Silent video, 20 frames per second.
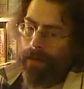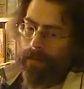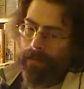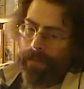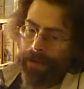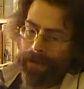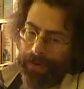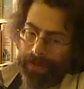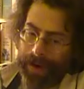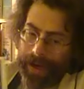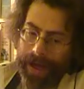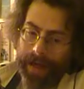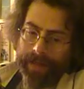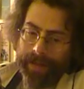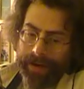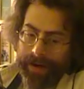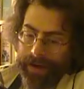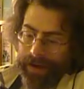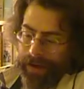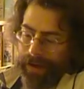But the
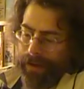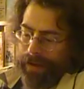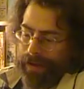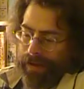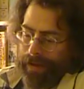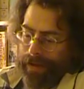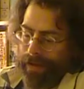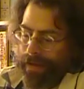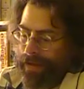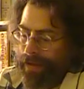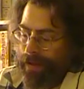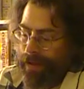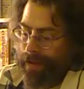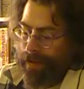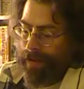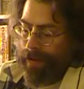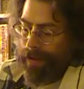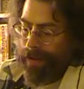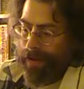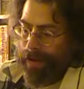reality is,